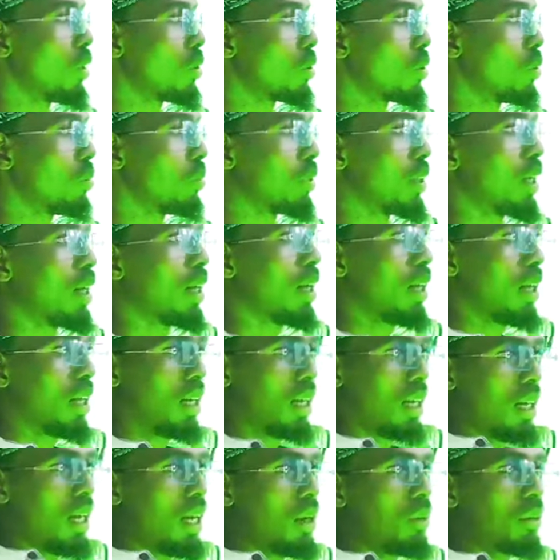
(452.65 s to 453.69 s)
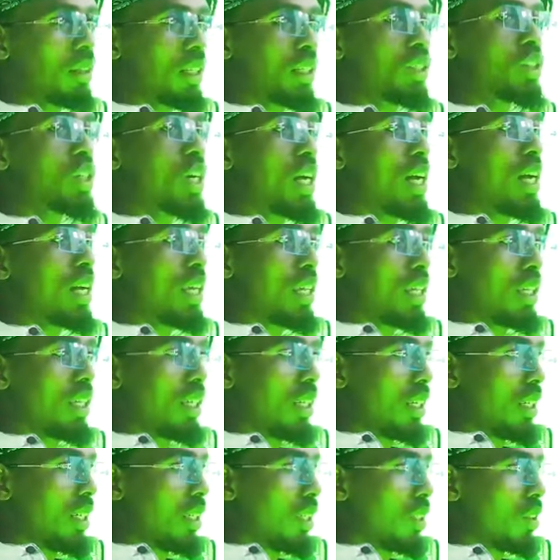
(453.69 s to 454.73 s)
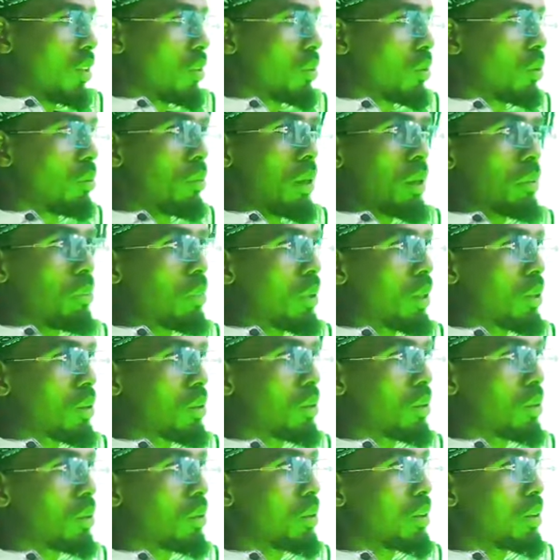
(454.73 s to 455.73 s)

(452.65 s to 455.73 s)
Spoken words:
So I mean, I want to try, do my best to